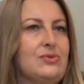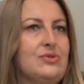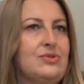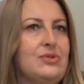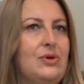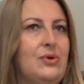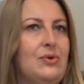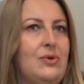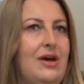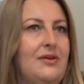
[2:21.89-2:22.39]

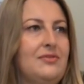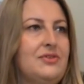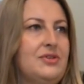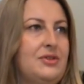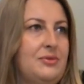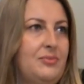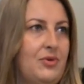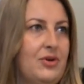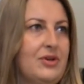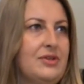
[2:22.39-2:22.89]
So after
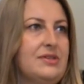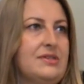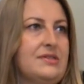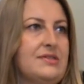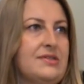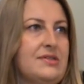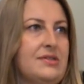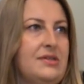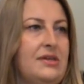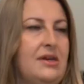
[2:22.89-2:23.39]
the
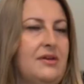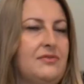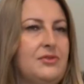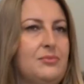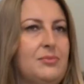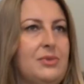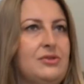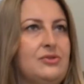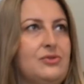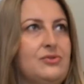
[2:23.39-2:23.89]
pregnancy, after
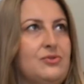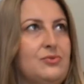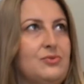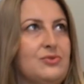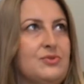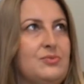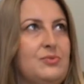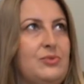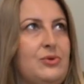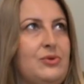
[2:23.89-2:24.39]
my daughter
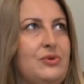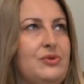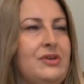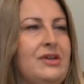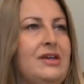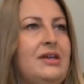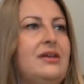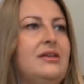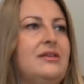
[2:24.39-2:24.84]
was born,